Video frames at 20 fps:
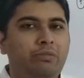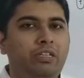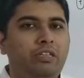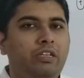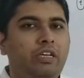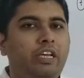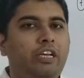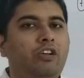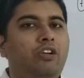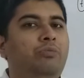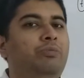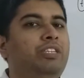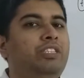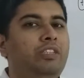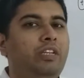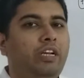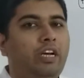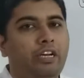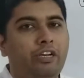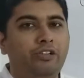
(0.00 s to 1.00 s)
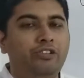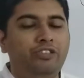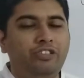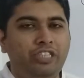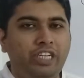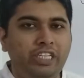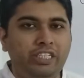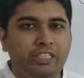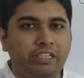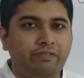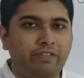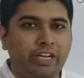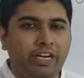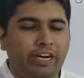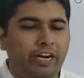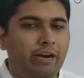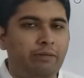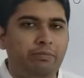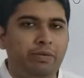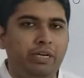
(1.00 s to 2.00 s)
The economic scenario is changing very
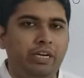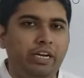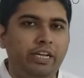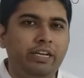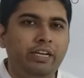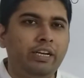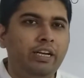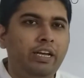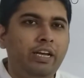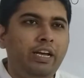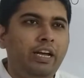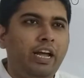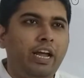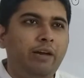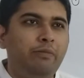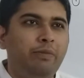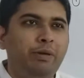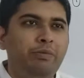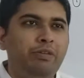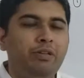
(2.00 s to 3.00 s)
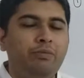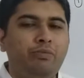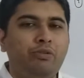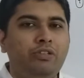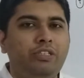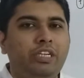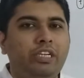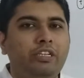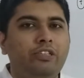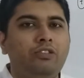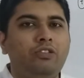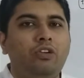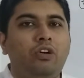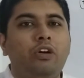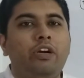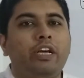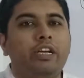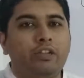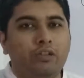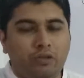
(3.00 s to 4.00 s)
rapidly, and maybe the project is
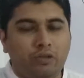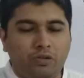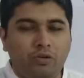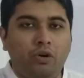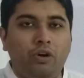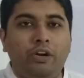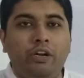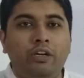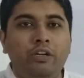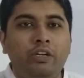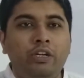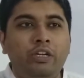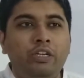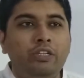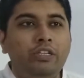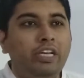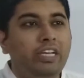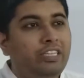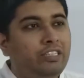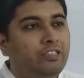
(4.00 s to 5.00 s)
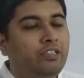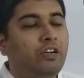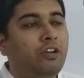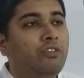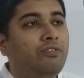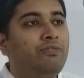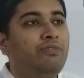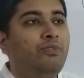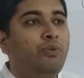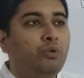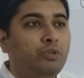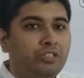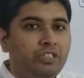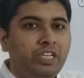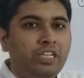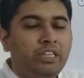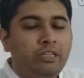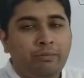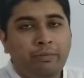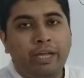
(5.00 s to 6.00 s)
not good. Instead of
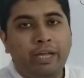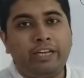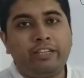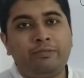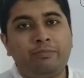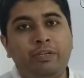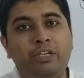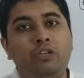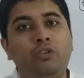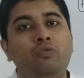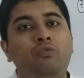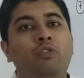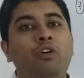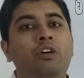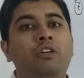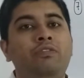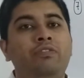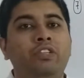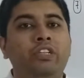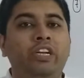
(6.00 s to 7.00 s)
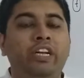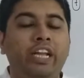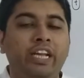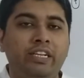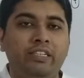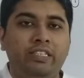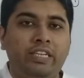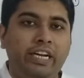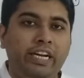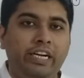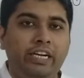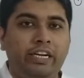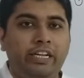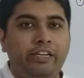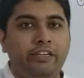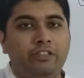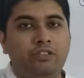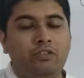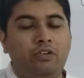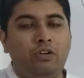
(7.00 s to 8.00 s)
forcing the management to work for the next 8
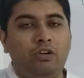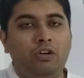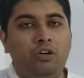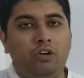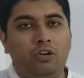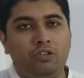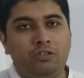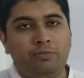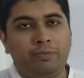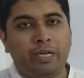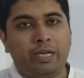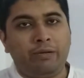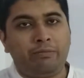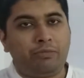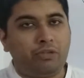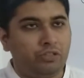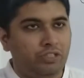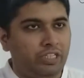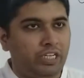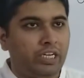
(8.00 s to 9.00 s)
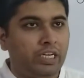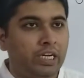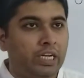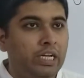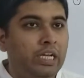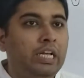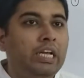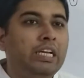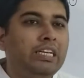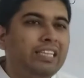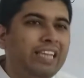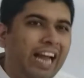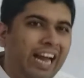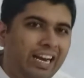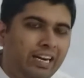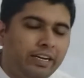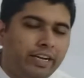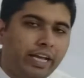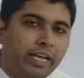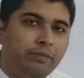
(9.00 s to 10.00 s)
years on a loss-making project,
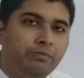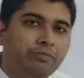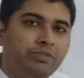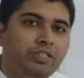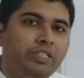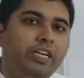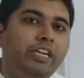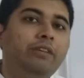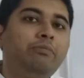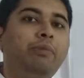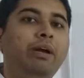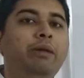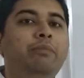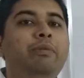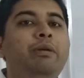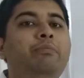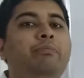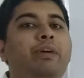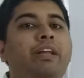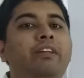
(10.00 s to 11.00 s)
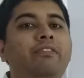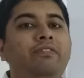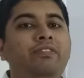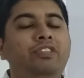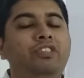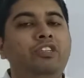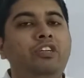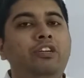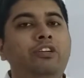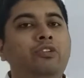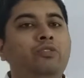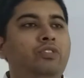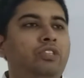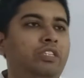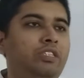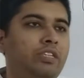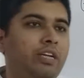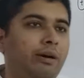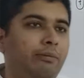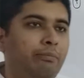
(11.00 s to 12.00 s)
at times it might be beneficial to
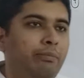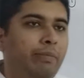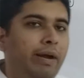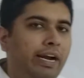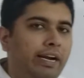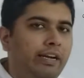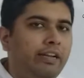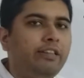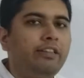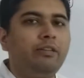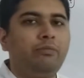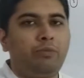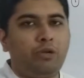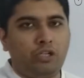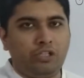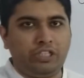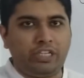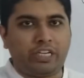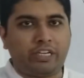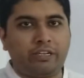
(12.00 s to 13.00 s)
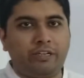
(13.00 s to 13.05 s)
just abandon the project.